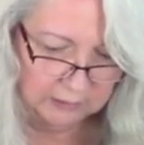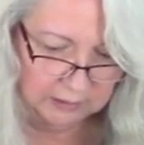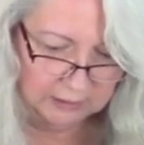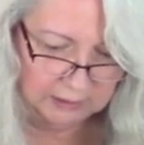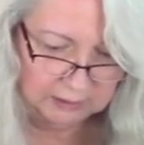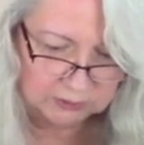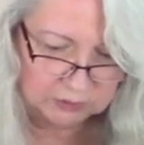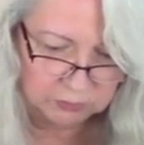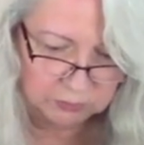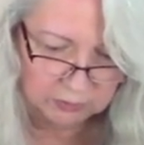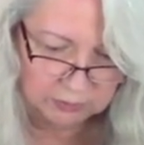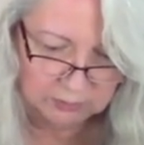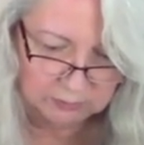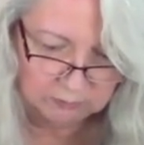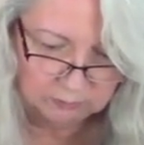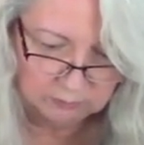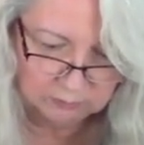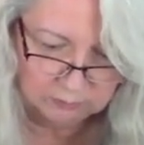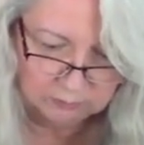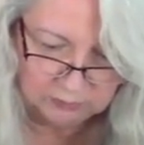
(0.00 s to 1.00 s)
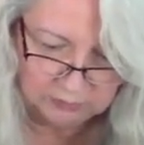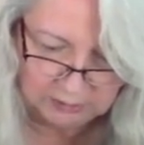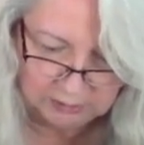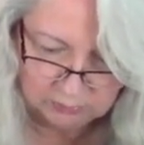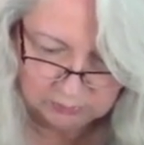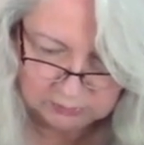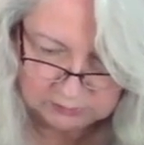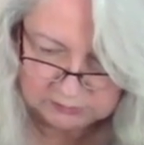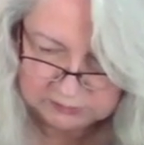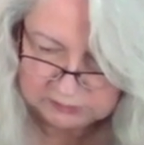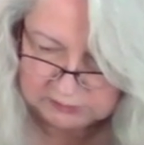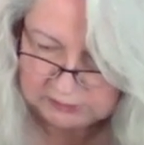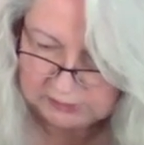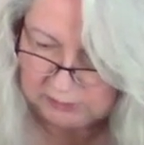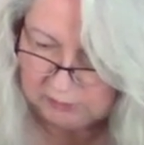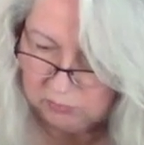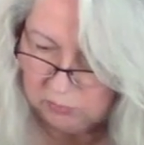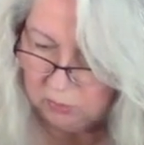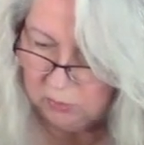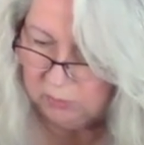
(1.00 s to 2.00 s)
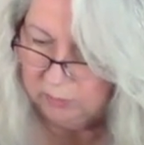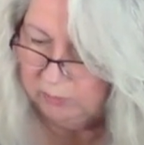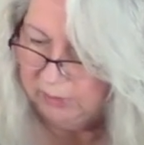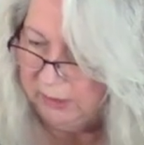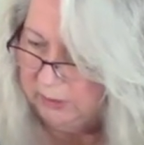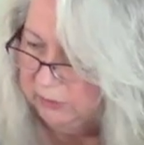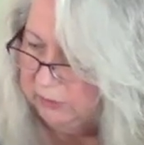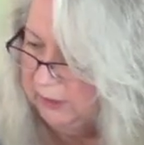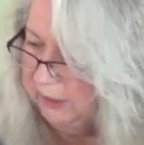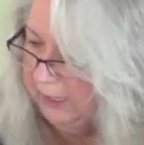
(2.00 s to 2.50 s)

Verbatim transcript: I guess we'll be able to see more about